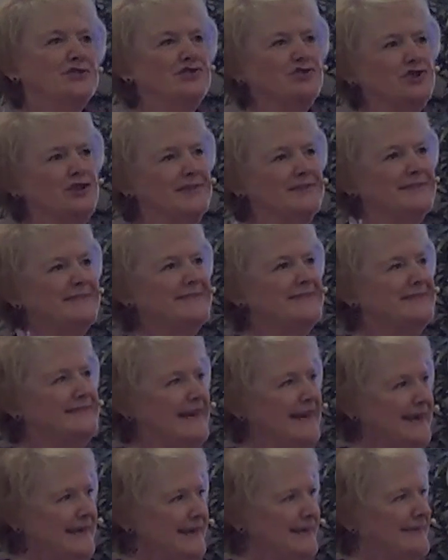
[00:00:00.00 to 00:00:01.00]
just
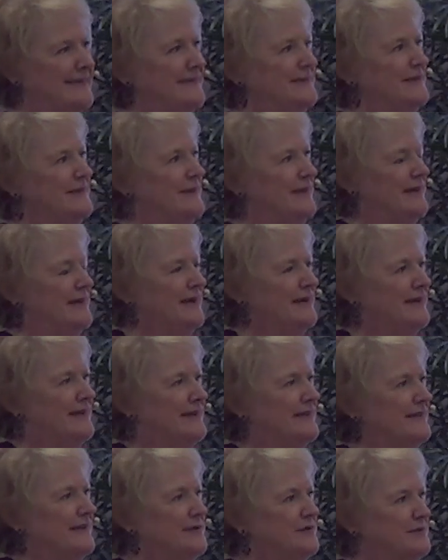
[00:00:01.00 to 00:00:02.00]
saying
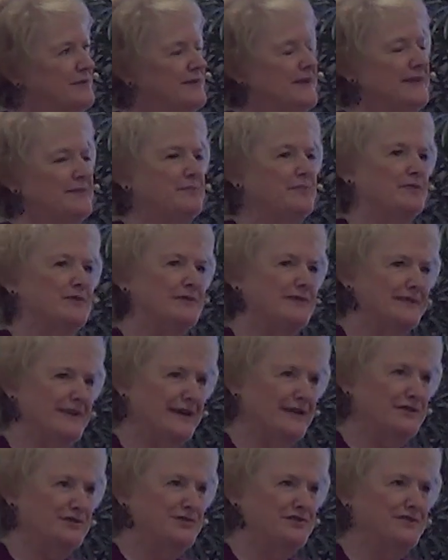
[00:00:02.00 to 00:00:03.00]
that you need
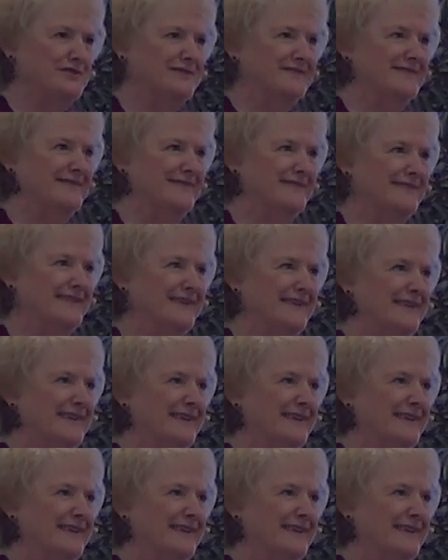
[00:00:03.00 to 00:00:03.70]
protection